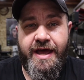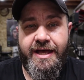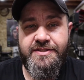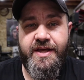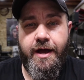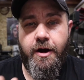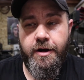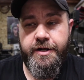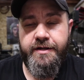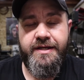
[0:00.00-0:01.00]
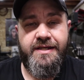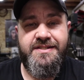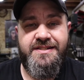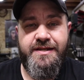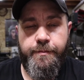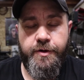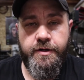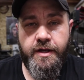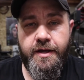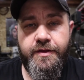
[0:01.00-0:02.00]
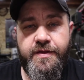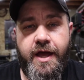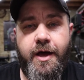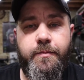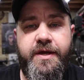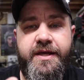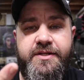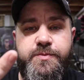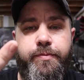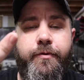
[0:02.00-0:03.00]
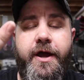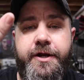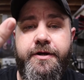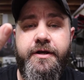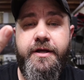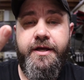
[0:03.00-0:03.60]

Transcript: As that arc gets dimmer, the helmet gets brighter.